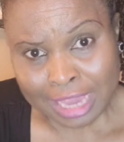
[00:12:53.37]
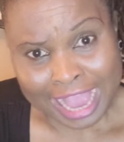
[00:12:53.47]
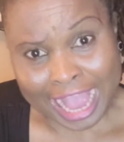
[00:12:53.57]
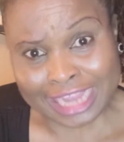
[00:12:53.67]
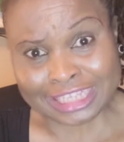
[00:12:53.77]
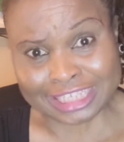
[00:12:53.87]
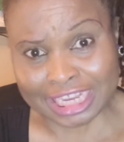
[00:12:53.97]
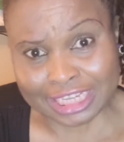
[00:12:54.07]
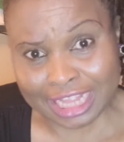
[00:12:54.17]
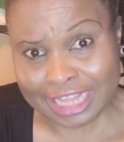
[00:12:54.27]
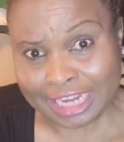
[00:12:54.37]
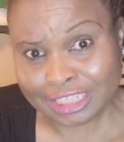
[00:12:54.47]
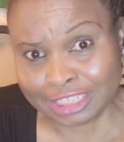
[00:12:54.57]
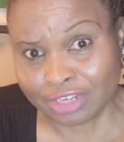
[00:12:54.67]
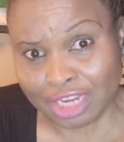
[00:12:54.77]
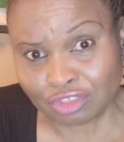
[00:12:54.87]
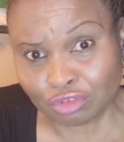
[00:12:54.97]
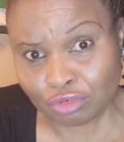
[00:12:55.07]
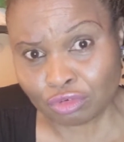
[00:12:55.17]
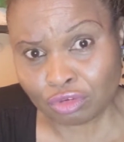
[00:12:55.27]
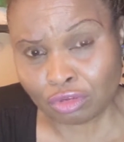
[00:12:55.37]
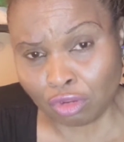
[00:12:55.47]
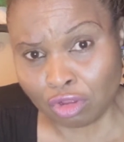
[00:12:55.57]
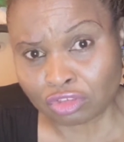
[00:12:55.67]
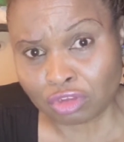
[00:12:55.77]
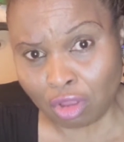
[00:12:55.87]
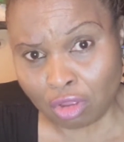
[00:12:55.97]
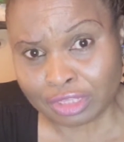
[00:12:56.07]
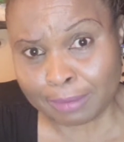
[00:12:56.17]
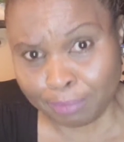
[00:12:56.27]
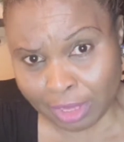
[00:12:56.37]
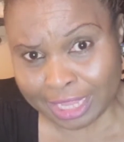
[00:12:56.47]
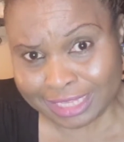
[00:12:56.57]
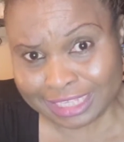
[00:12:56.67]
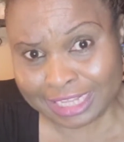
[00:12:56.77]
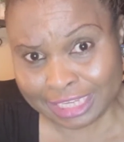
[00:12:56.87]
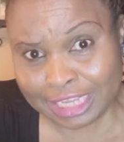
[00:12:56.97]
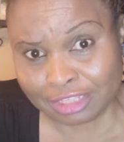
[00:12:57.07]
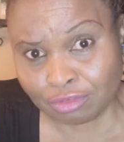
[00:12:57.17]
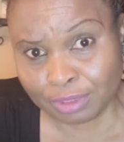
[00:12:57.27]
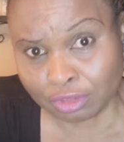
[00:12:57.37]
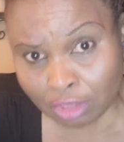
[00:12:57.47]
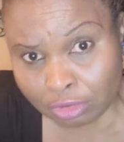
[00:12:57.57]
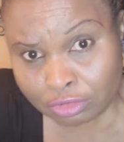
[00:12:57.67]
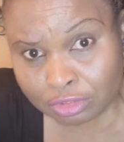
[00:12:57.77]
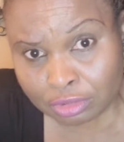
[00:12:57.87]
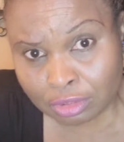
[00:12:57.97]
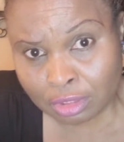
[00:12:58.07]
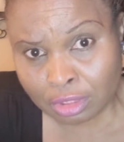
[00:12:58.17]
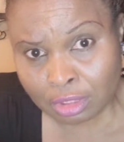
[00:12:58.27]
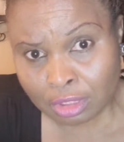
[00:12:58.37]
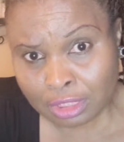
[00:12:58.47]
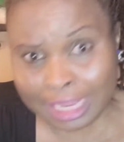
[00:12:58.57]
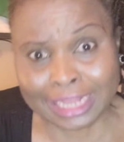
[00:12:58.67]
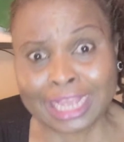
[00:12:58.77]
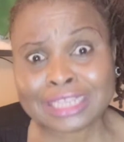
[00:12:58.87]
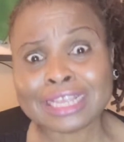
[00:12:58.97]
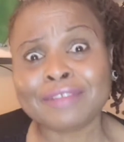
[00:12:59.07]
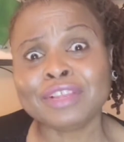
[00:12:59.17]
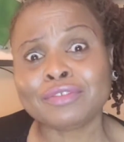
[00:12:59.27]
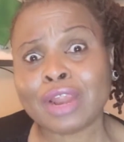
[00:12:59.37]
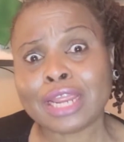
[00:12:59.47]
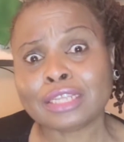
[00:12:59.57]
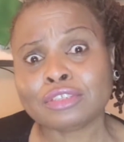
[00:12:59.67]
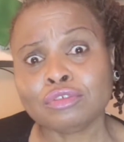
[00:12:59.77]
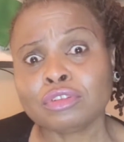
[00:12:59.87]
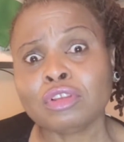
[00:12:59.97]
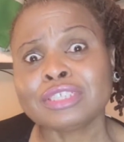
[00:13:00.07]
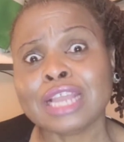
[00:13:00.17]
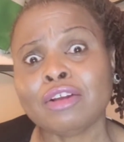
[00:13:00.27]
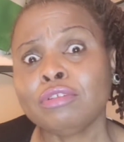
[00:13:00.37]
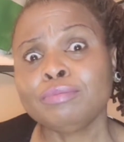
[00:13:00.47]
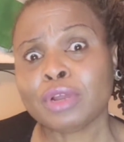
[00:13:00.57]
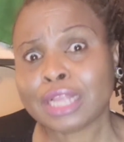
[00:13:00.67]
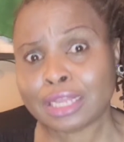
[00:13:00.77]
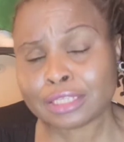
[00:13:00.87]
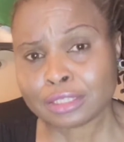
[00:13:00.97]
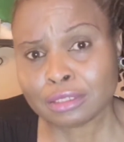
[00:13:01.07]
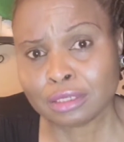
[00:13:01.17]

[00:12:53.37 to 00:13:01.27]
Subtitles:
I think that Nigeria should close all the borders that needed to be closed. Ghanaians have the right to close their own borders.